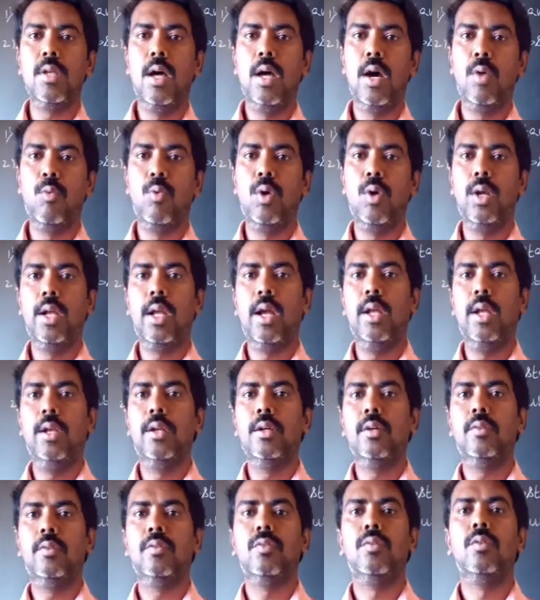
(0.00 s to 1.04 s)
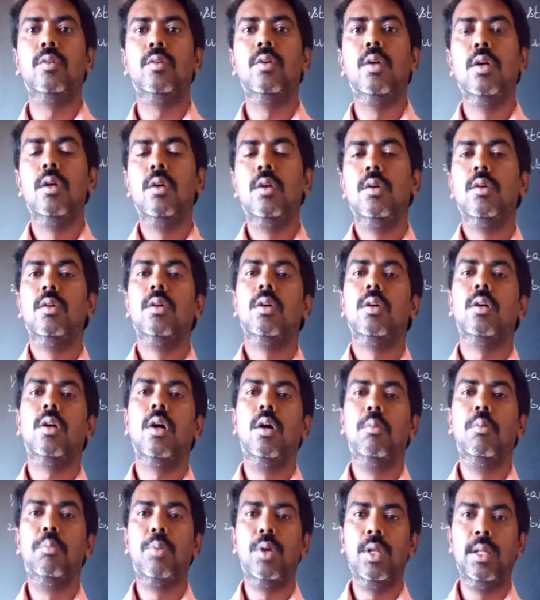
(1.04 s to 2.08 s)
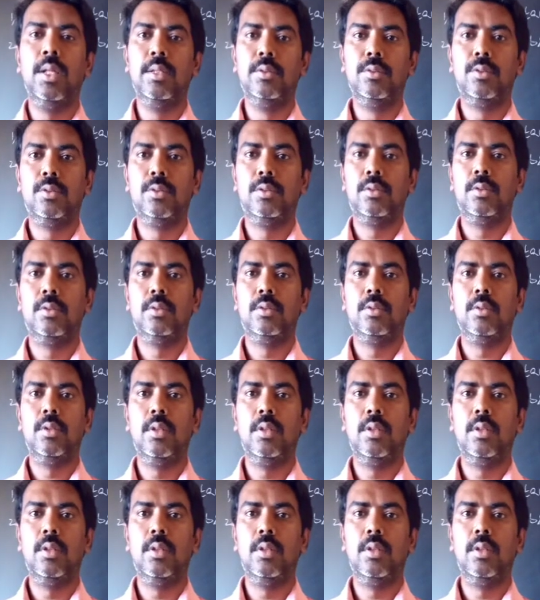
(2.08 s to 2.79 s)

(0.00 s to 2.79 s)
or one kind of components.